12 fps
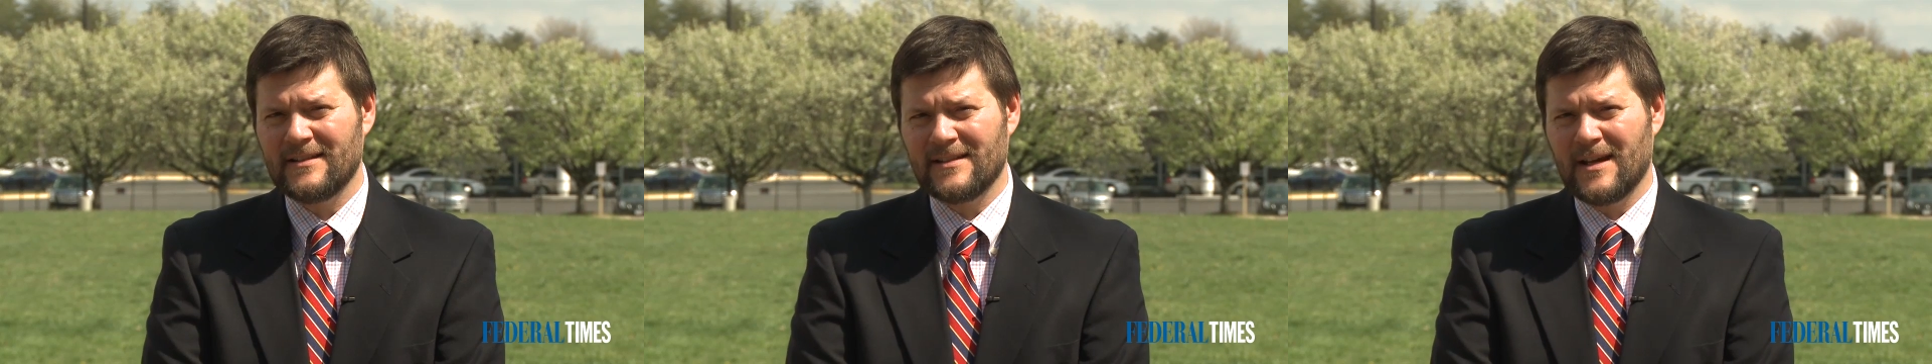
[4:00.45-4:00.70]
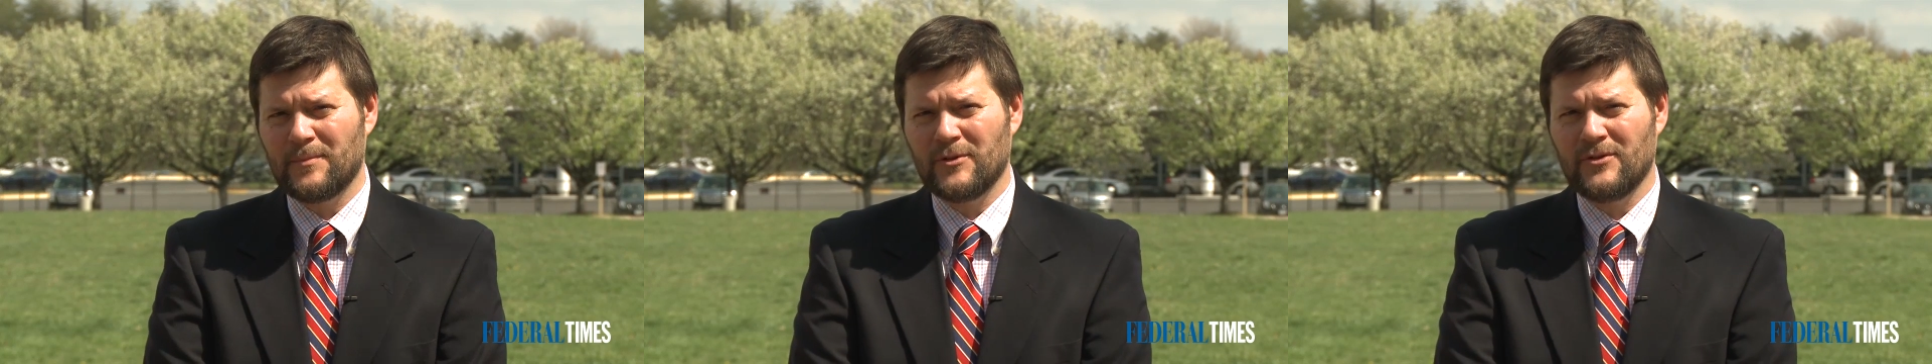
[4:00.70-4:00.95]
this
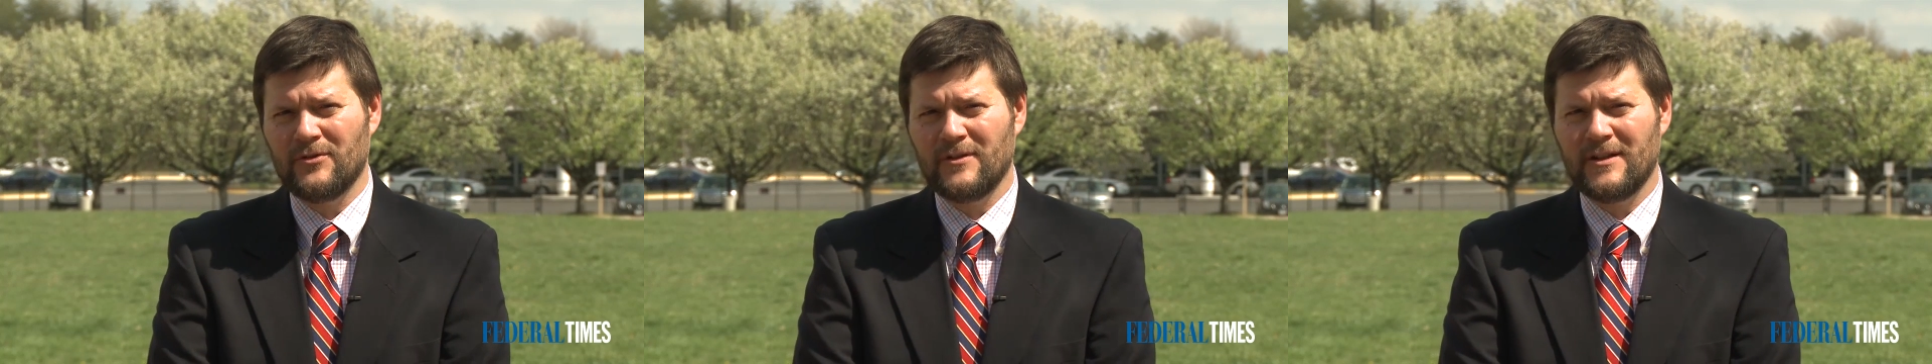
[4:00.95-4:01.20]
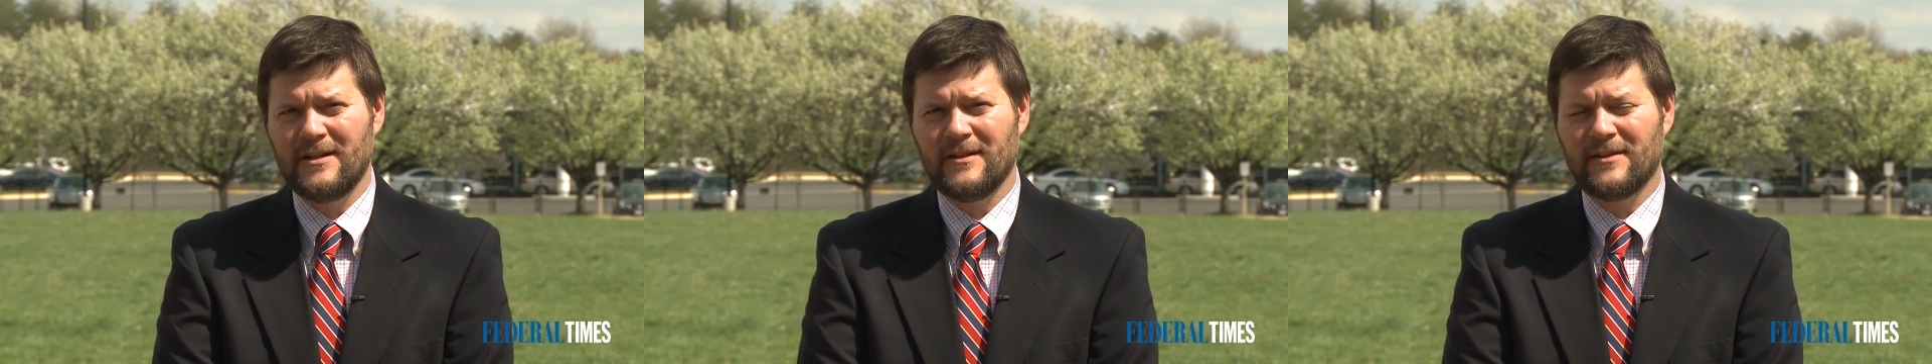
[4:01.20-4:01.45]

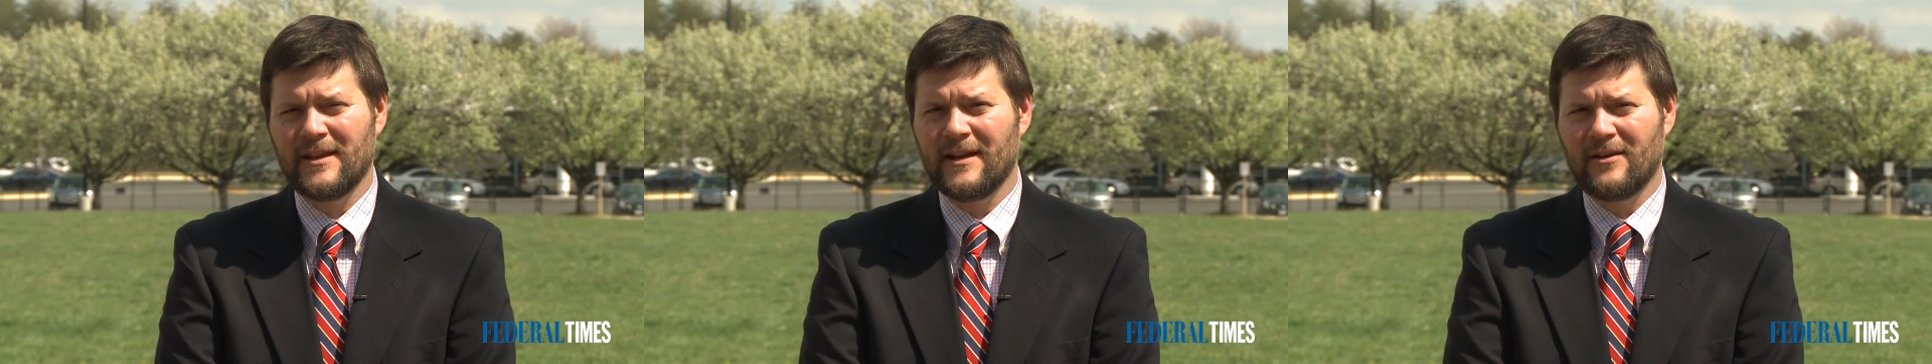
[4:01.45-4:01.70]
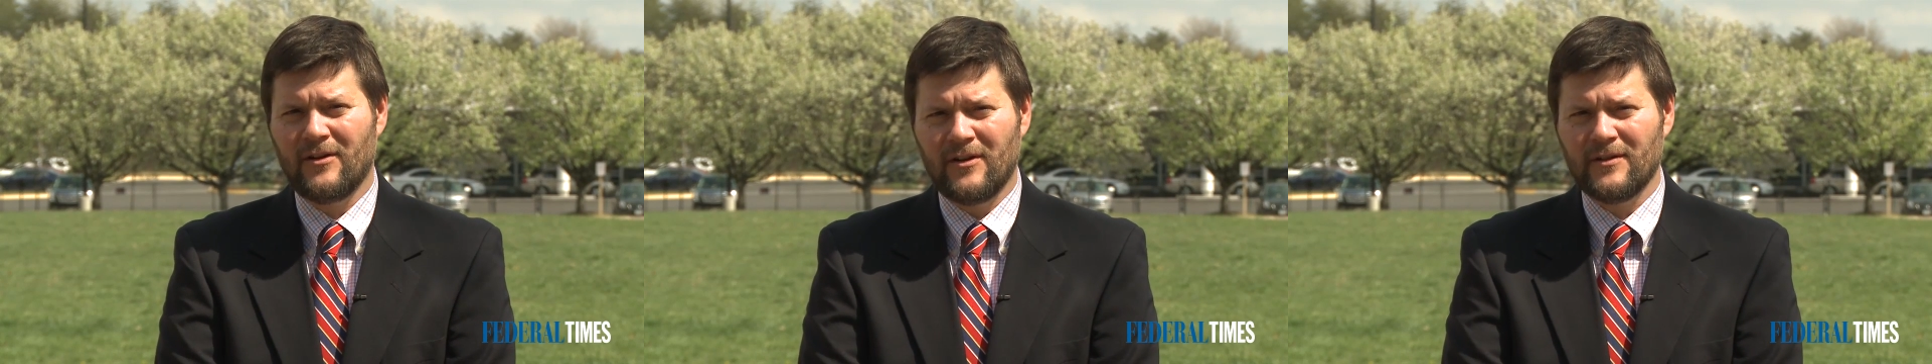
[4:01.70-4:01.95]
opportunity to
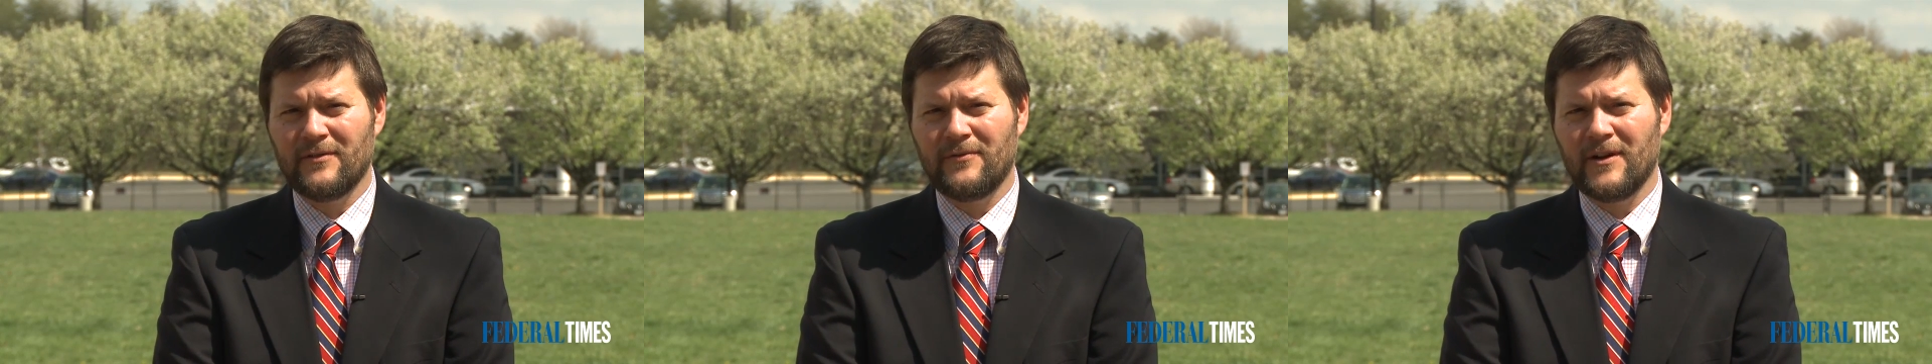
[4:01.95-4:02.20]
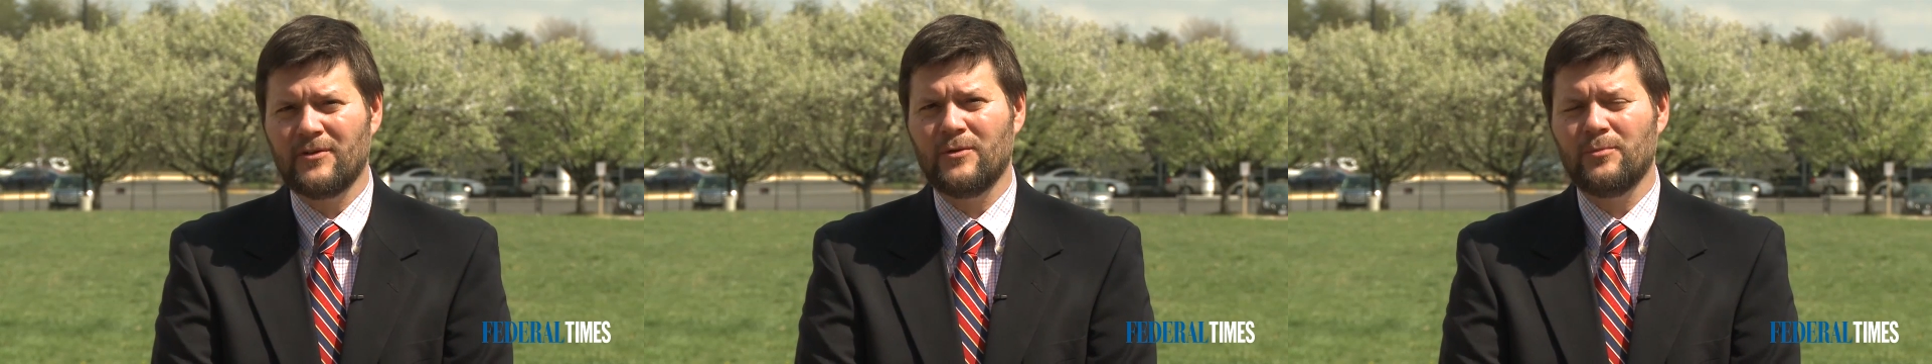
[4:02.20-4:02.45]
thank all the
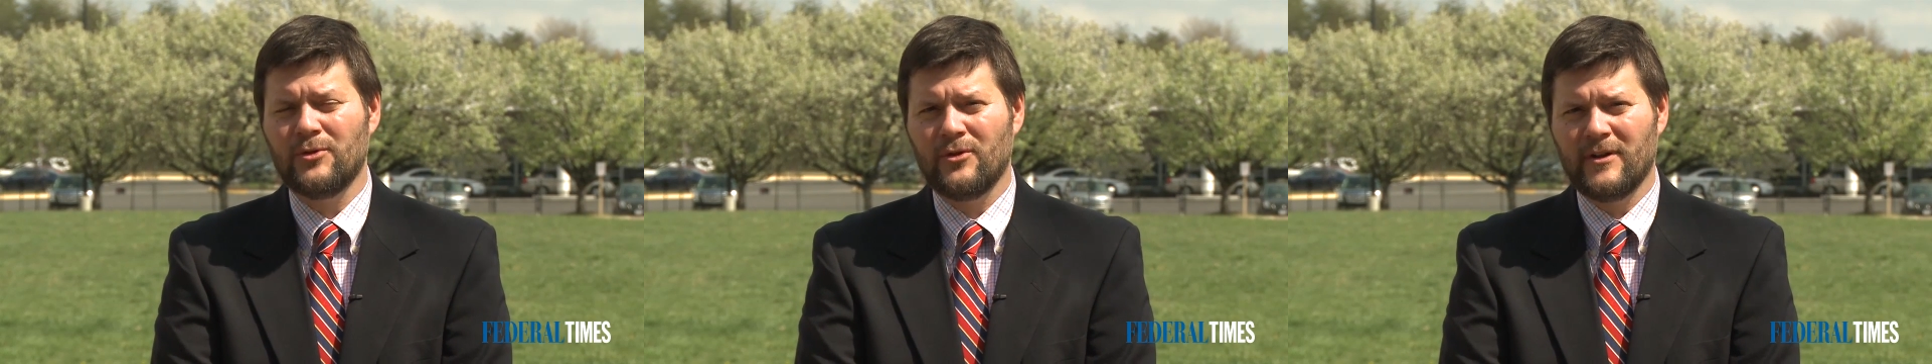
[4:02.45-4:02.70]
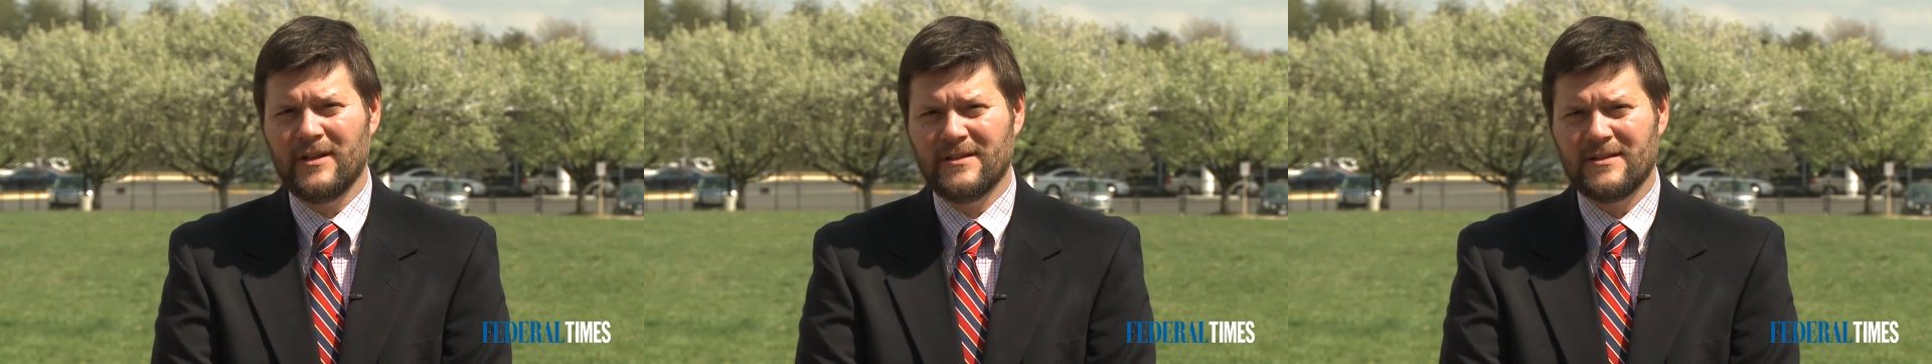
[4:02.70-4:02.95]
federal
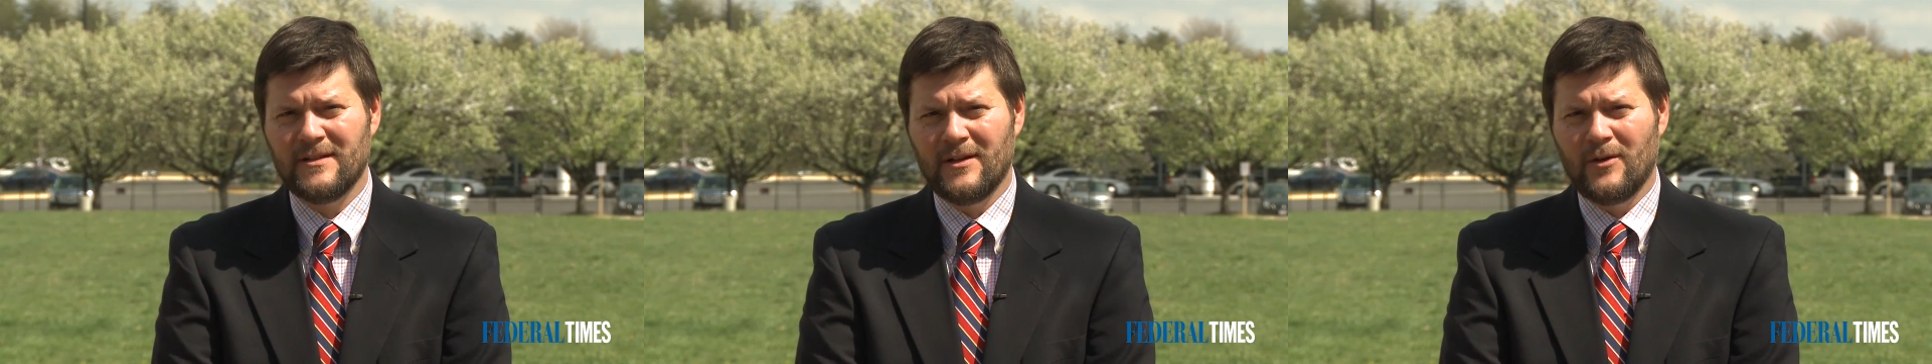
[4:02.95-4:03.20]
employees,